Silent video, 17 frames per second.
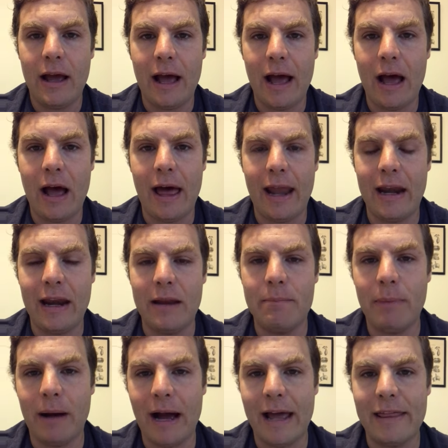
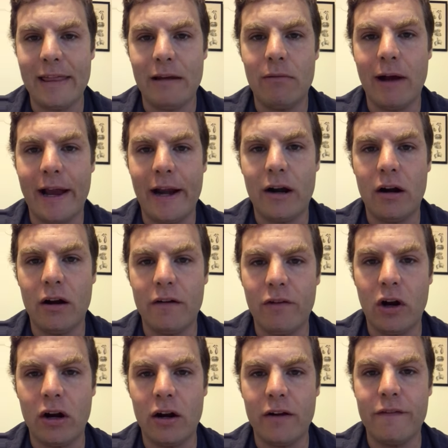edited by the writer
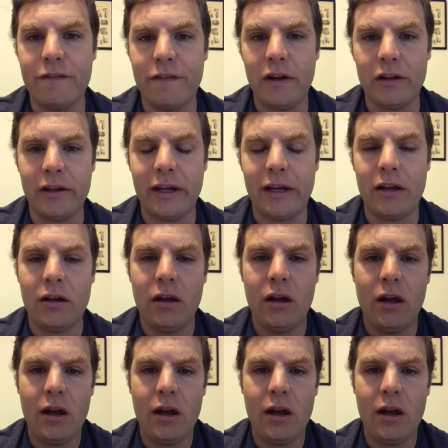of Art of Fielding.